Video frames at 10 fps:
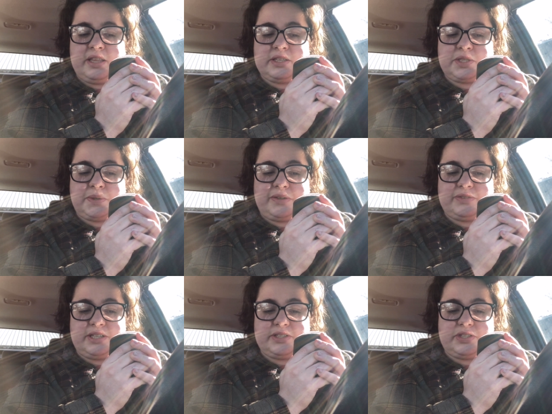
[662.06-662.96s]
this 12
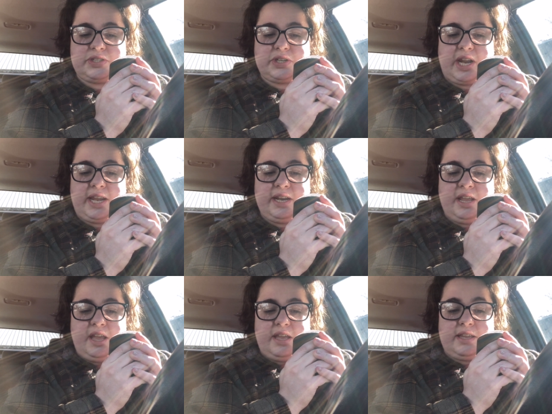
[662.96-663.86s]
days straight.
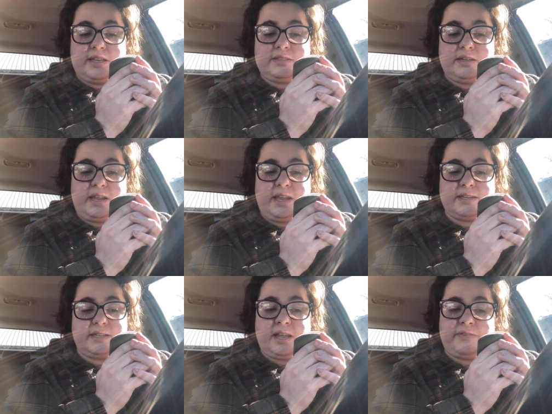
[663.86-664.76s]
Yesterday I
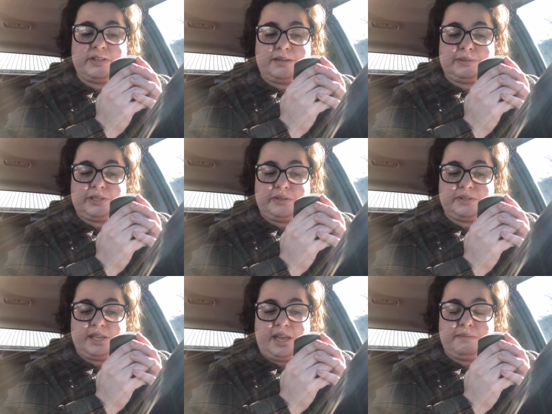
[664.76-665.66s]
did have a double
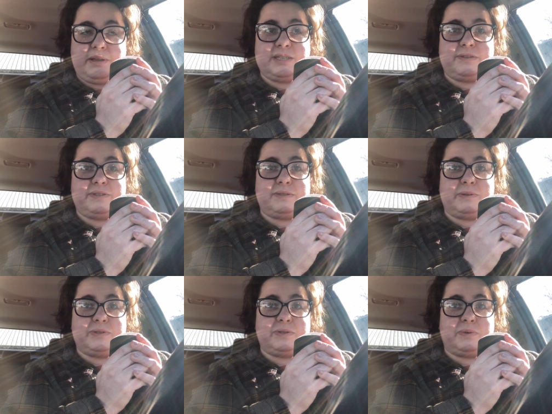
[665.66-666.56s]
dose again because I was
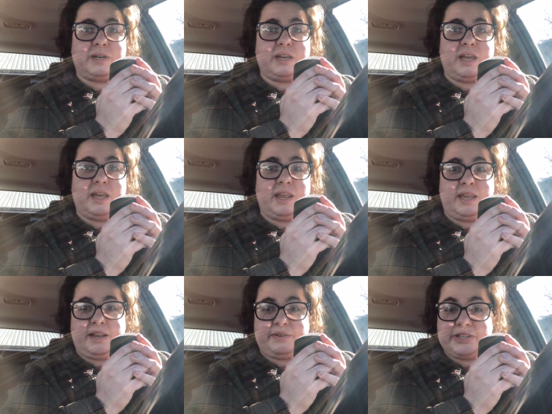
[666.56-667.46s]
supposed to work an
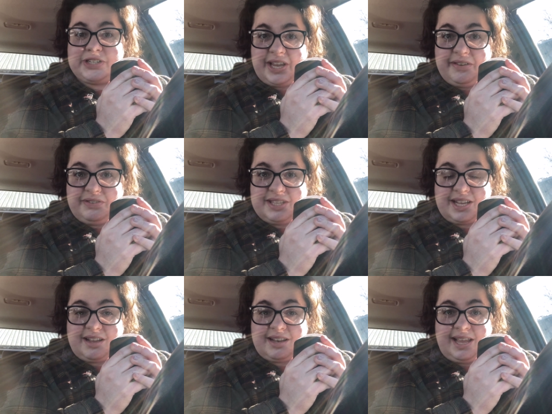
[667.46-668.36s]
eight hour shift
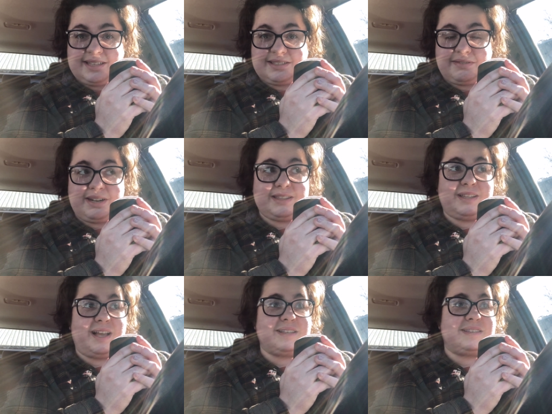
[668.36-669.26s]
that got canceled right at the
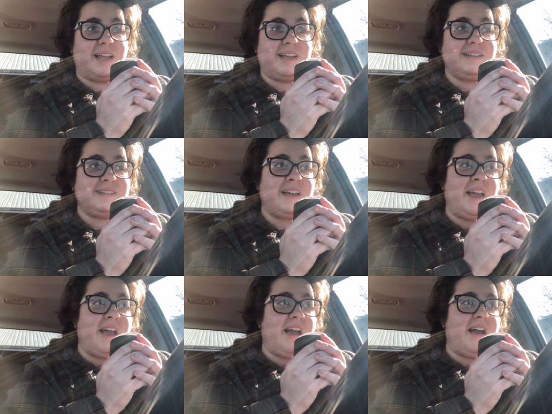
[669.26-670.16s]
last second,
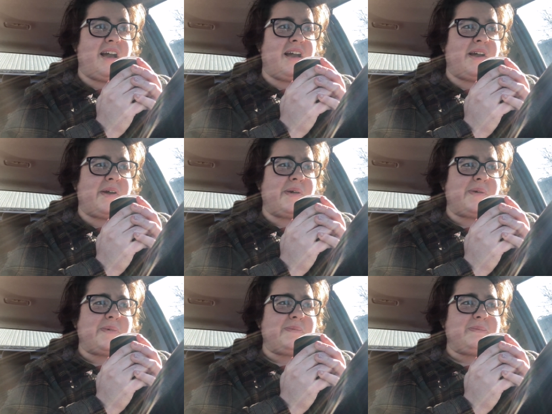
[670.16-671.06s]

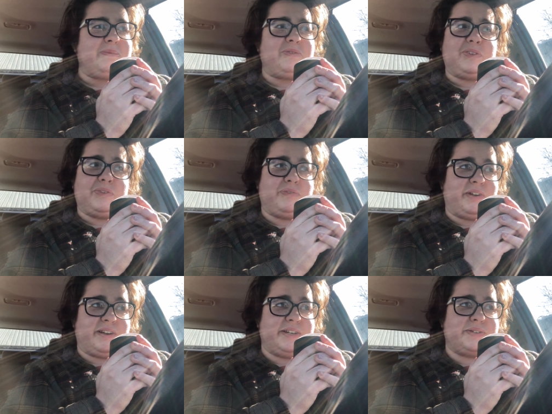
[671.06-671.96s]
um, for
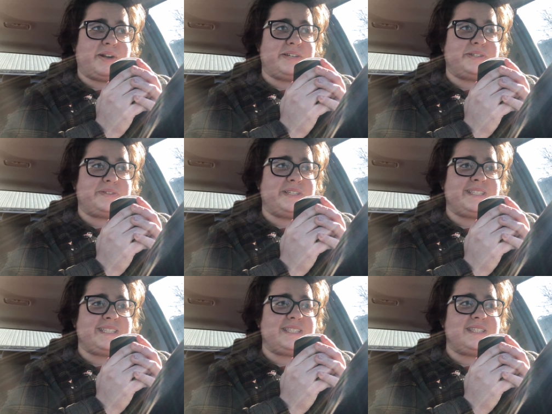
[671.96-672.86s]
very tragic
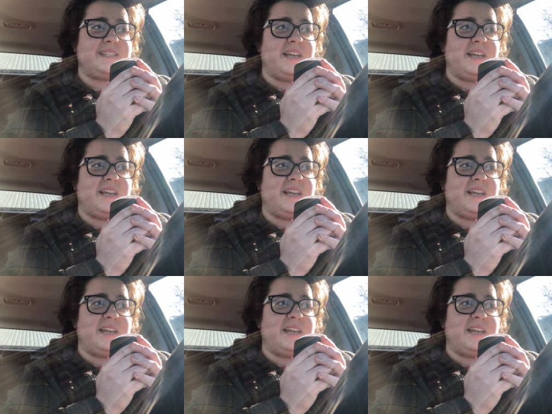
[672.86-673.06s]
reasons.